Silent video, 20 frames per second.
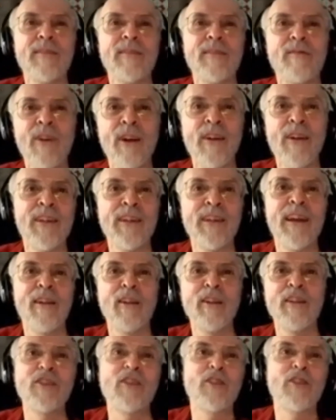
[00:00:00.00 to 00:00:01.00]
Verdadera
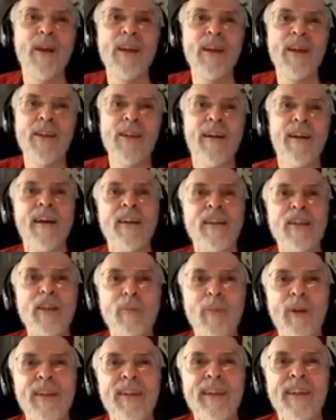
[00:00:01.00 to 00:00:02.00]
Destreza
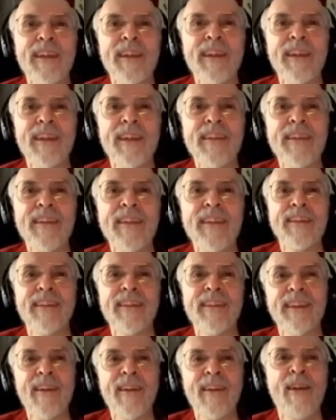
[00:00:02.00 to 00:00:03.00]
argument. It's
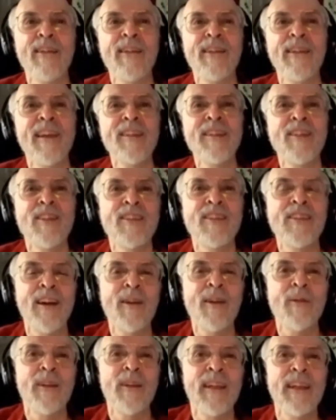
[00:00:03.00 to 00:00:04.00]
not
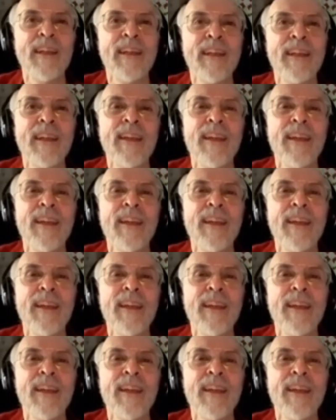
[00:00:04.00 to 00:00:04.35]
necessarily